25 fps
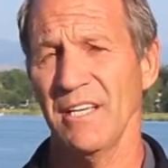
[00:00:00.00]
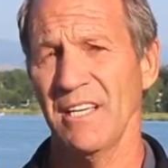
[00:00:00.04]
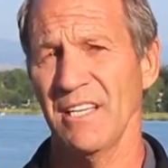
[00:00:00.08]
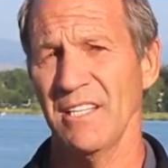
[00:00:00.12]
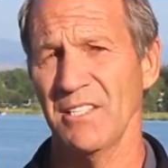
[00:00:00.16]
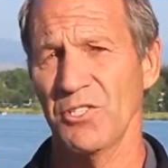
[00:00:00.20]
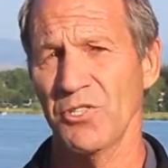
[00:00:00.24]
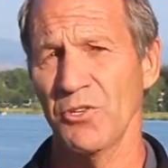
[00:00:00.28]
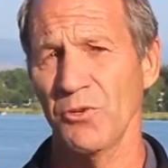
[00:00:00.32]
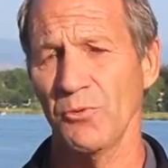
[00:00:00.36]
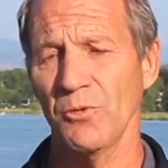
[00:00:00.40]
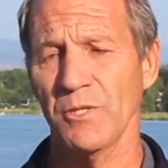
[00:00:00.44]

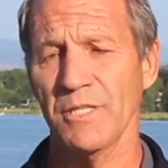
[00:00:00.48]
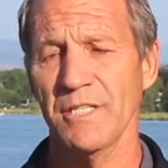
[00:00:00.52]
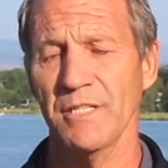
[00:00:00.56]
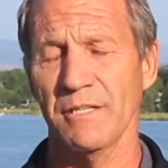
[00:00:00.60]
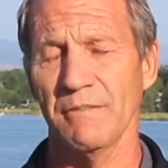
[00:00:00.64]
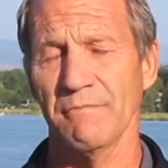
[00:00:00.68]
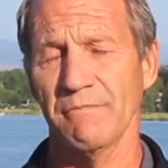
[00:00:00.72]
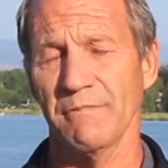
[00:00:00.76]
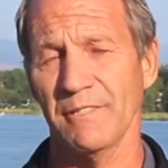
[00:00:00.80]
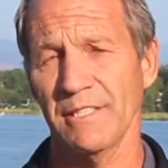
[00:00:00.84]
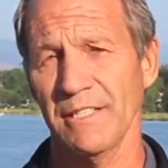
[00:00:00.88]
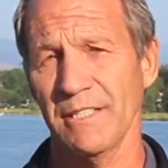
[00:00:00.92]

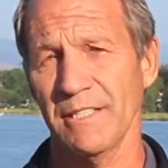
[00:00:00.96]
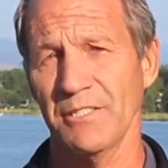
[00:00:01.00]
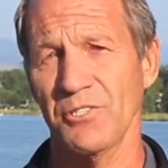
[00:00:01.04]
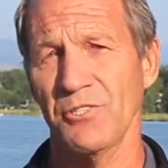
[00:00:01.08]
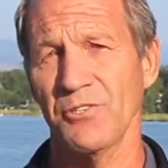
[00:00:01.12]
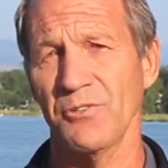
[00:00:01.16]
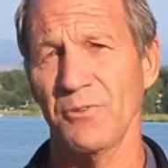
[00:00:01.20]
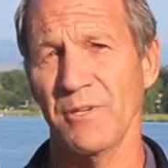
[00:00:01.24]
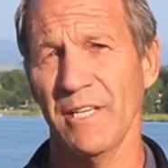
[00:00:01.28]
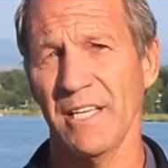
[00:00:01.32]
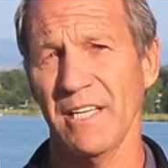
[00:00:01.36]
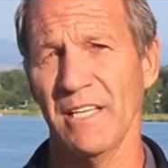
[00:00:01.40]
intuitively
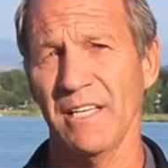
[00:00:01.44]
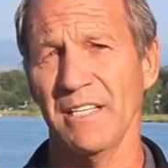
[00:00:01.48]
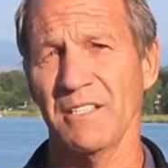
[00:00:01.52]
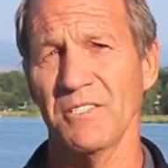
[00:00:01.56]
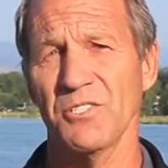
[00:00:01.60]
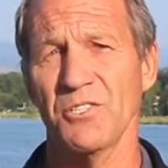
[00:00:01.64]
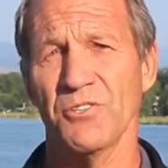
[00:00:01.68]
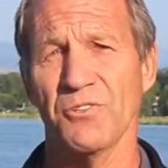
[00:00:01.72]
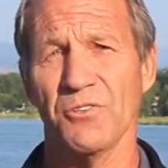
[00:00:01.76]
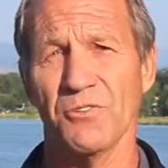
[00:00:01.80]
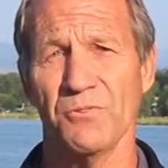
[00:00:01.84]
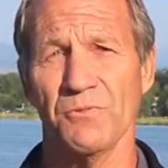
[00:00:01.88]
tuning
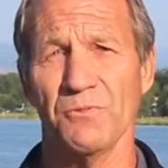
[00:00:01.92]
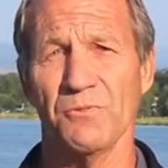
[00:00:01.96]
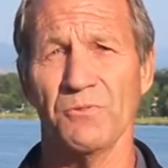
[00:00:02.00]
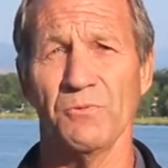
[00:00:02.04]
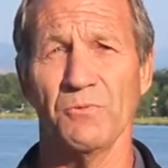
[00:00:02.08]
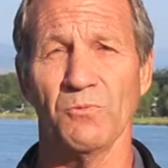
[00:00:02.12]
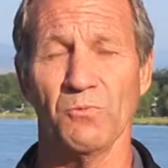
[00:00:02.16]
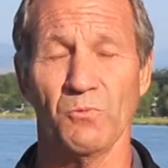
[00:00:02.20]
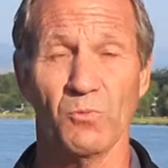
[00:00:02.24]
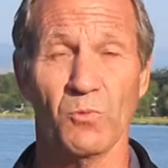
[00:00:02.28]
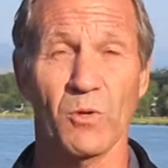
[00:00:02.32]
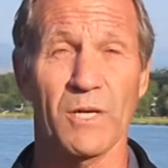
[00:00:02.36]

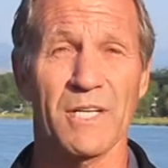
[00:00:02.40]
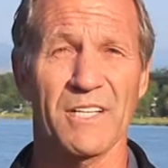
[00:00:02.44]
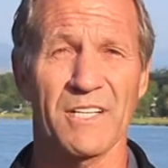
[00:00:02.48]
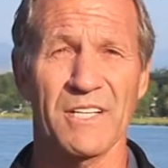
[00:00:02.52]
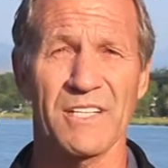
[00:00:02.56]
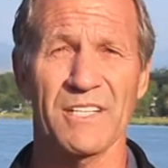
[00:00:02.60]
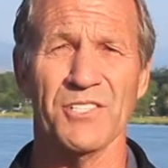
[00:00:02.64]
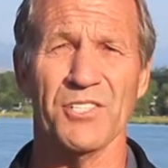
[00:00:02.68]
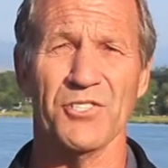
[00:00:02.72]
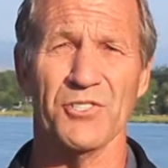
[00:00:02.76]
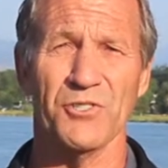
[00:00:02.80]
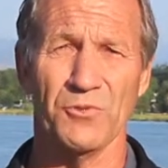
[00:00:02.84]
into what
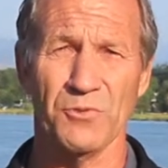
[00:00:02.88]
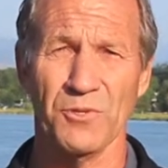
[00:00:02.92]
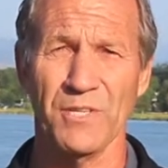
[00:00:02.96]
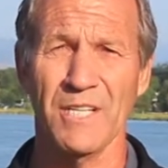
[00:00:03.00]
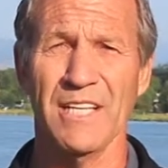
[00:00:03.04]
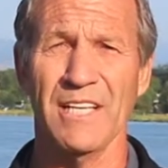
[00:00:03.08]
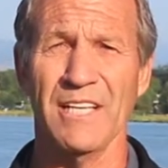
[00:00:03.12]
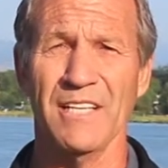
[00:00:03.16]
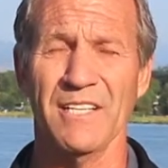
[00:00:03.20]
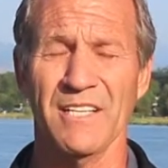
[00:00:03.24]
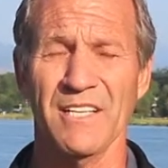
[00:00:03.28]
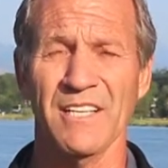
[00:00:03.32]
it is you
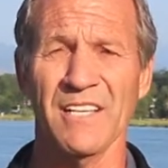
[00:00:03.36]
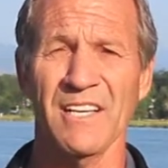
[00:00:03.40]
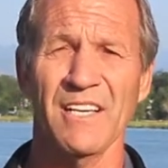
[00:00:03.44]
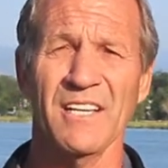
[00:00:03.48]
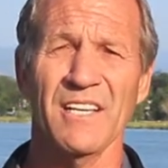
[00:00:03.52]
need